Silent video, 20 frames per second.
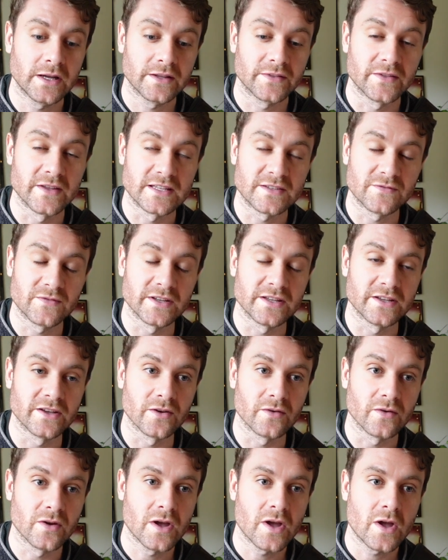this
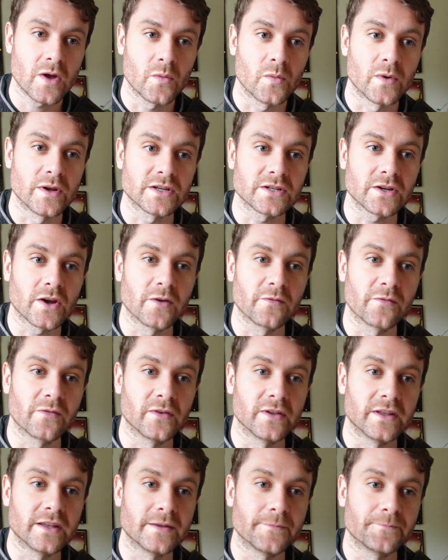video, which
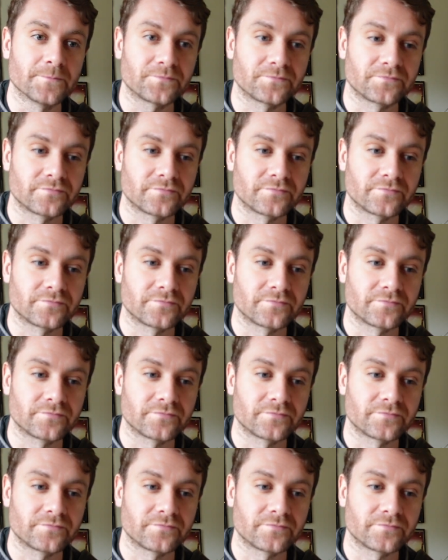hopefully